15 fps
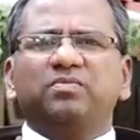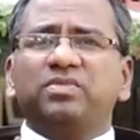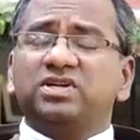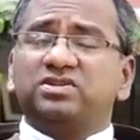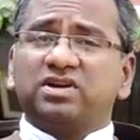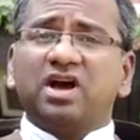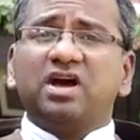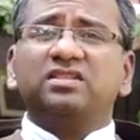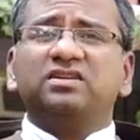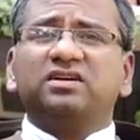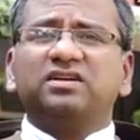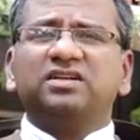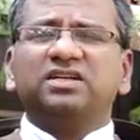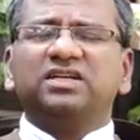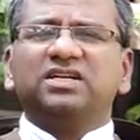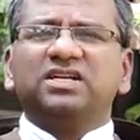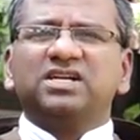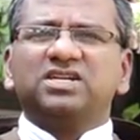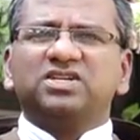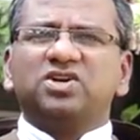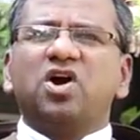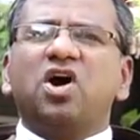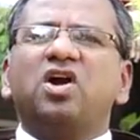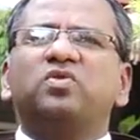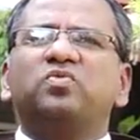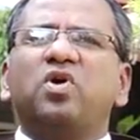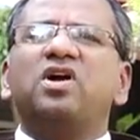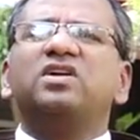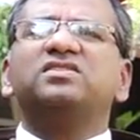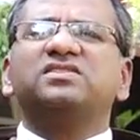but rather God
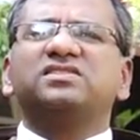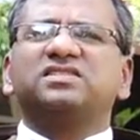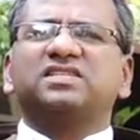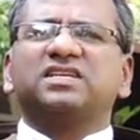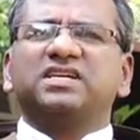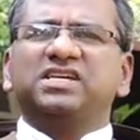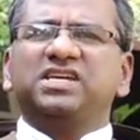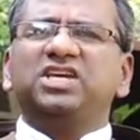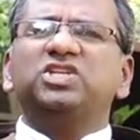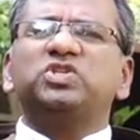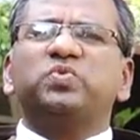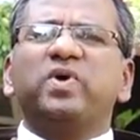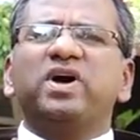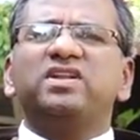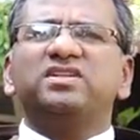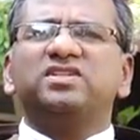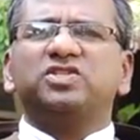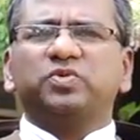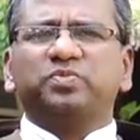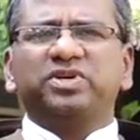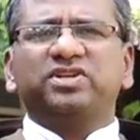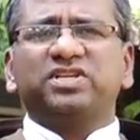wants each one to be